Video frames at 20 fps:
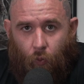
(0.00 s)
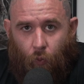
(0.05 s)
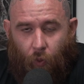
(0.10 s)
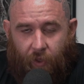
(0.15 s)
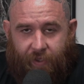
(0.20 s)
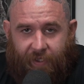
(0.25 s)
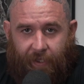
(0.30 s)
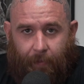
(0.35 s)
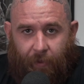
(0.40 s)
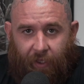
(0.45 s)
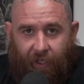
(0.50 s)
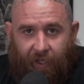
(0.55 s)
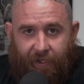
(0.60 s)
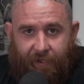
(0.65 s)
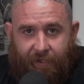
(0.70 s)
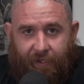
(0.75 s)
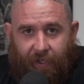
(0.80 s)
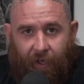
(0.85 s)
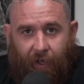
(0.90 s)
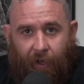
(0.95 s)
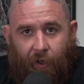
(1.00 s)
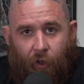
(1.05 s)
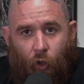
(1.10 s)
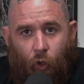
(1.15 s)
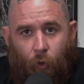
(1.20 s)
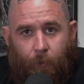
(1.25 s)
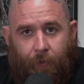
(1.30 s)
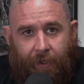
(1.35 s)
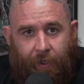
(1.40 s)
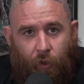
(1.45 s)
What's up, guys? I
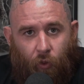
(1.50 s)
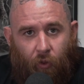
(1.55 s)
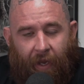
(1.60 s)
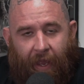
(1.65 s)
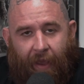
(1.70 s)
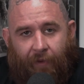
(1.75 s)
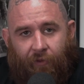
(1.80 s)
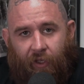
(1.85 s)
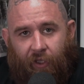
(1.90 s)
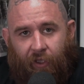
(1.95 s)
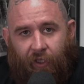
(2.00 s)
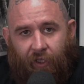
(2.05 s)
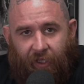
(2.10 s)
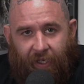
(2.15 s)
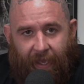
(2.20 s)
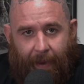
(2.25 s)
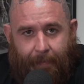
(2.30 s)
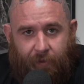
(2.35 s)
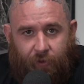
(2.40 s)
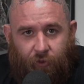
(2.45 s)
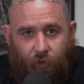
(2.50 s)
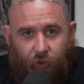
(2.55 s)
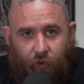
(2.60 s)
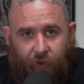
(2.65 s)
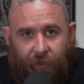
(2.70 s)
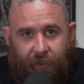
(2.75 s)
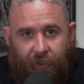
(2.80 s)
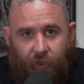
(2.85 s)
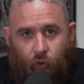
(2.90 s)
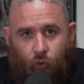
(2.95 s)
hope that you are having an
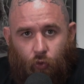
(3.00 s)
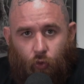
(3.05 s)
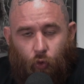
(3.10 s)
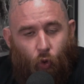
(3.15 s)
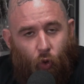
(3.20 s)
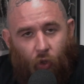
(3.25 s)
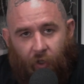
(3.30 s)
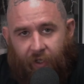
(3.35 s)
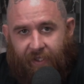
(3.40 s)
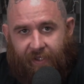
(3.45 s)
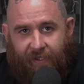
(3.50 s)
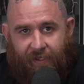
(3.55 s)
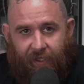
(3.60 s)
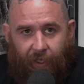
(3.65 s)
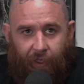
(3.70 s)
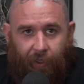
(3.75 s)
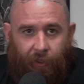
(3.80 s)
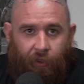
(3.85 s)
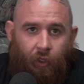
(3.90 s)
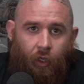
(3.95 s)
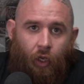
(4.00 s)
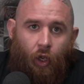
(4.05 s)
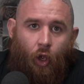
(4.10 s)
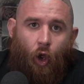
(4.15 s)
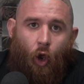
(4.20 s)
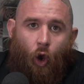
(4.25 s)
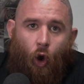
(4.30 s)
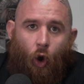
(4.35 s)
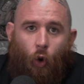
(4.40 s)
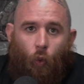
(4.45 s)
absolutely glorious day.
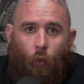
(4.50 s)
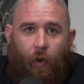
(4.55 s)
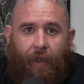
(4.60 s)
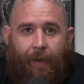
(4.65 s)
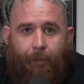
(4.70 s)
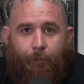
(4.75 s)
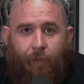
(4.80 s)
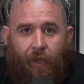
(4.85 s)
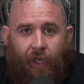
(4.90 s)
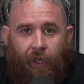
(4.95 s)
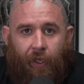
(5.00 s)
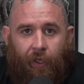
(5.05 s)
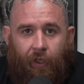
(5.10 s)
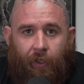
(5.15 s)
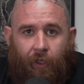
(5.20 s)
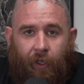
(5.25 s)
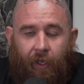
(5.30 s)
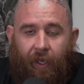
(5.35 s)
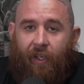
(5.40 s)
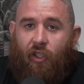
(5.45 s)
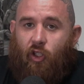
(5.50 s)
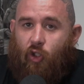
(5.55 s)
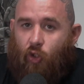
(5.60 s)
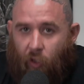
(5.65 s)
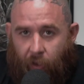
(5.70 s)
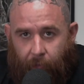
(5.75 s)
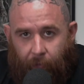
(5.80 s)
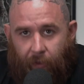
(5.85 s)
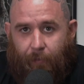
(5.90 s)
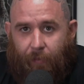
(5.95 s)
We have been
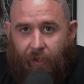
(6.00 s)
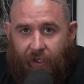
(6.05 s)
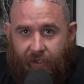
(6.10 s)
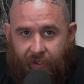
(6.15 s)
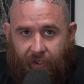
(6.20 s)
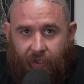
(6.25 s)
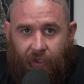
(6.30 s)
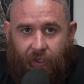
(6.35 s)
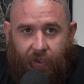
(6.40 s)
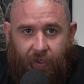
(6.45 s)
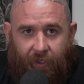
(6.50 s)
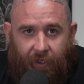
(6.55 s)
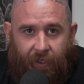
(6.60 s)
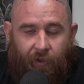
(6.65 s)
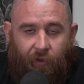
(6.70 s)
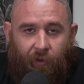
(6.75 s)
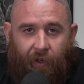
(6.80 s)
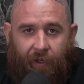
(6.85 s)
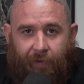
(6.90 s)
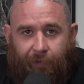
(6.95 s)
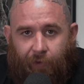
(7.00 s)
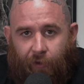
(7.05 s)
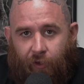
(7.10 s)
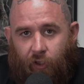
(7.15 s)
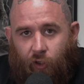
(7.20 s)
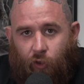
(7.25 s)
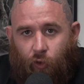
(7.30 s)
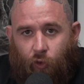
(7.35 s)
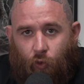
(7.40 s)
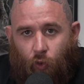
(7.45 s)
extremely busy getting ready for the
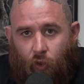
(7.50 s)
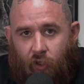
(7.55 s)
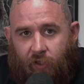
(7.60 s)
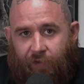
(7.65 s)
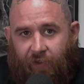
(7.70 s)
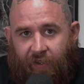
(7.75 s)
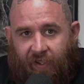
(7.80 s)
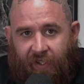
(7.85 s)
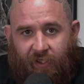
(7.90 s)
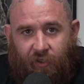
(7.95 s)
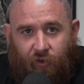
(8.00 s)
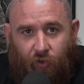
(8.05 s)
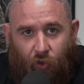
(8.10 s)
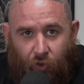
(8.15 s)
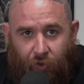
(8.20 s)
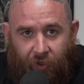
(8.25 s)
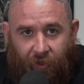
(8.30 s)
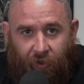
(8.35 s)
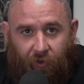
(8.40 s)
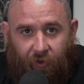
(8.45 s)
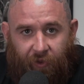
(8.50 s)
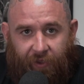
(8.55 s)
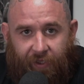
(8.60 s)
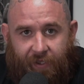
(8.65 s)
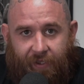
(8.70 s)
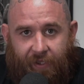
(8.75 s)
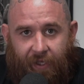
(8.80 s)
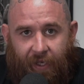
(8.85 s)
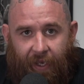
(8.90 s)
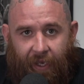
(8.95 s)
new Norse Fitness clothing
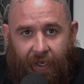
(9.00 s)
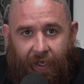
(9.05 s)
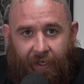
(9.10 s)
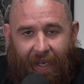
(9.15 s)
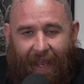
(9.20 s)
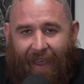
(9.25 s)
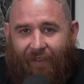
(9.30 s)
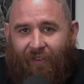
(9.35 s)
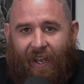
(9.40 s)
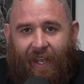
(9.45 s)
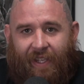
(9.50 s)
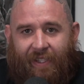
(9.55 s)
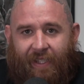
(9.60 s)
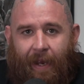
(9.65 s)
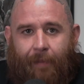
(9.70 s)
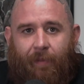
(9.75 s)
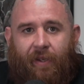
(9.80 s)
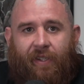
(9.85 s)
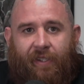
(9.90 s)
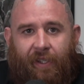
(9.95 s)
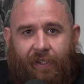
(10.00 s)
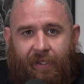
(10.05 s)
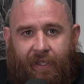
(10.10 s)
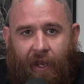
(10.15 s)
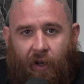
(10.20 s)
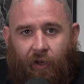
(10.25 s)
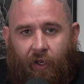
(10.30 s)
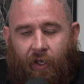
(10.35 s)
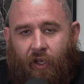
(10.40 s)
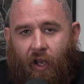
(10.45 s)
release, and I haven't had time to sit
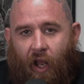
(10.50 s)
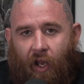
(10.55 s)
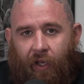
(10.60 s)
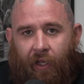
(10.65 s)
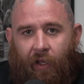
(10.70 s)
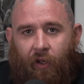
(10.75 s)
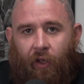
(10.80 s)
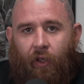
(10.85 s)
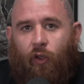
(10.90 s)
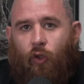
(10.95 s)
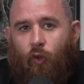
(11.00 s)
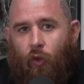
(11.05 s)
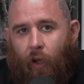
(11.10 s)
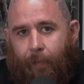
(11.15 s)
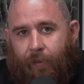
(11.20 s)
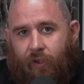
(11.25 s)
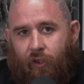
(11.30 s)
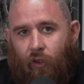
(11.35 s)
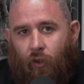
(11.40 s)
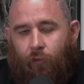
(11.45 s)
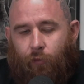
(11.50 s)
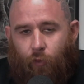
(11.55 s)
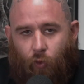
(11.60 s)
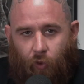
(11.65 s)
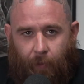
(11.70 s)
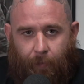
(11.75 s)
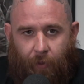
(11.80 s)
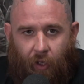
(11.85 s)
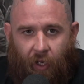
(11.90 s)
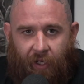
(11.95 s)
down and knock out a new episode for
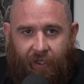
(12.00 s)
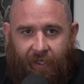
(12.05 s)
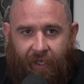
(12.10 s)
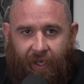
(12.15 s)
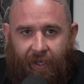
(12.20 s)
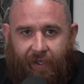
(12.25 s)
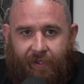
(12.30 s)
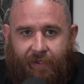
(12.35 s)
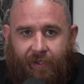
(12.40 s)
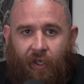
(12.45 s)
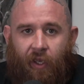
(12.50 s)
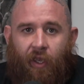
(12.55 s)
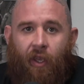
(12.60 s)
the podcast,